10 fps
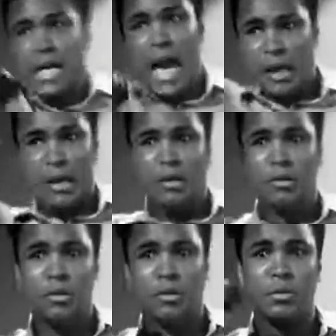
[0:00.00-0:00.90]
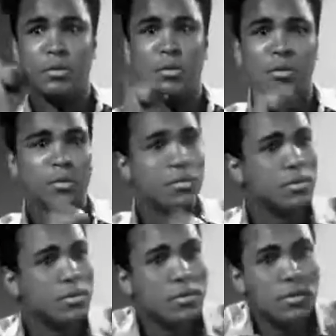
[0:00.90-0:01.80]
I cannot lose.
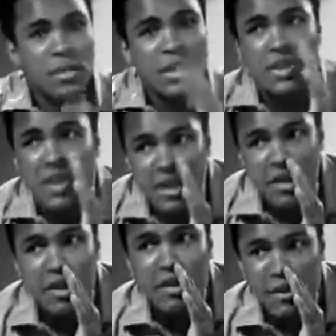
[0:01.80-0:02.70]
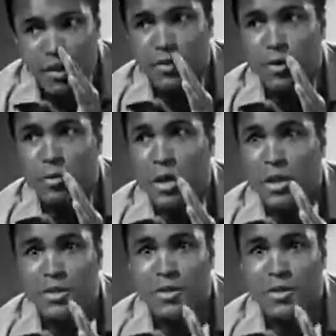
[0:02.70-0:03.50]
They said, that nigger talks too